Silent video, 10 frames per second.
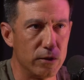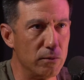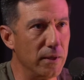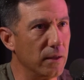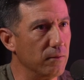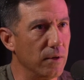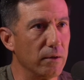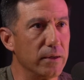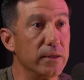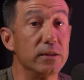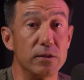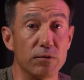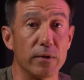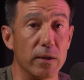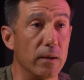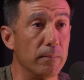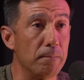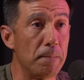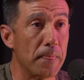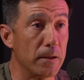You make it very easy for them
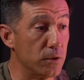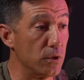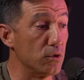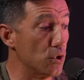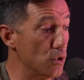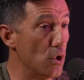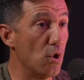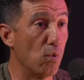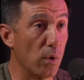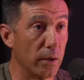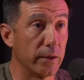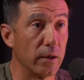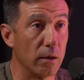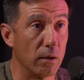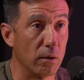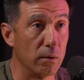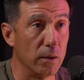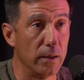to know where to go.